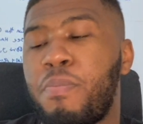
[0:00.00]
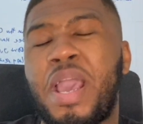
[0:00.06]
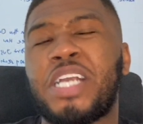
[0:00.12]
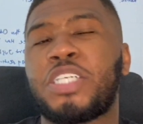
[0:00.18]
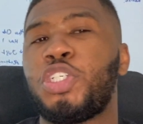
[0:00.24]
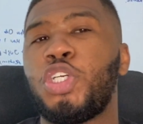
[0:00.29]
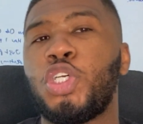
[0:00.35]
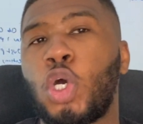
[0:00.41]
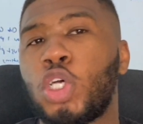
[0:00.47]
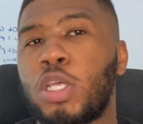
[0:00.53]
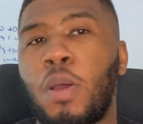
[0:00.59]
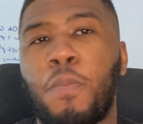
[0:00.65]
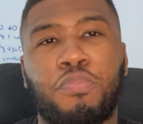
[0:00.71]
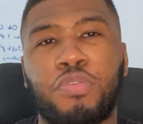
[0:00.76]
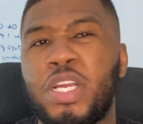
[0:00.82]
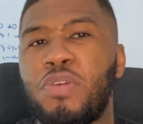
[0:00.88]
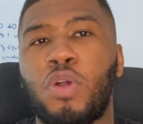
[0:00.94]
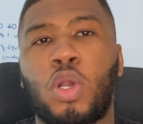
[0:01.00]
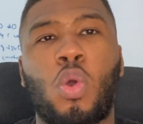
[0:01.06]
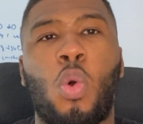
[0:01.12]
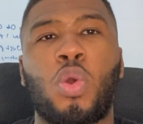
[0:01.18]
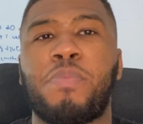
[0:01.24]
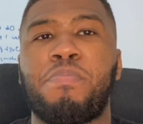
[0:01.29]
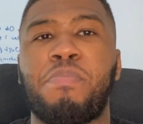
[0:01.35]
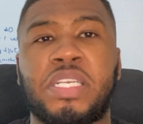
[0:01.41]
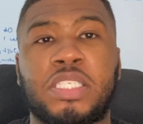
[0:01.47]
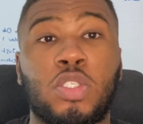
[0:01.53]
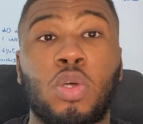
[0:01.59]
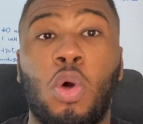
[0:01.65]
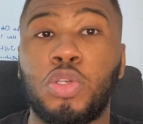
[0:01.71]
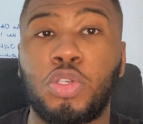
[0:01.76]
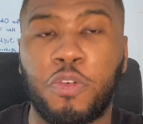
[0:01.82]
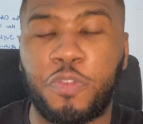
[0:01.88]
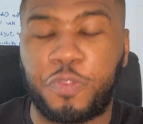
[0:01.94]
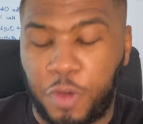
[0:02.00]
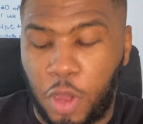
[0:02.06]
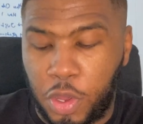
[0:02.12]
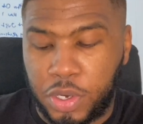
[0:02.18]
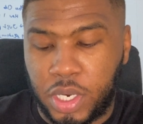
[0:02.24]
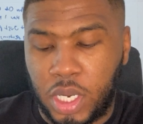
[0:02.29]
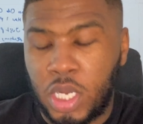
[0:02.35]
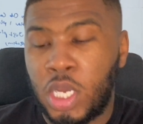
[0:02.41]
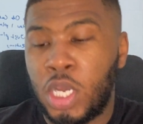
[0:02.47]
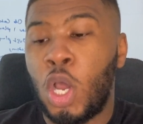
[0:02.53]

Make sure you've got some pre-recorded mixes on your phone.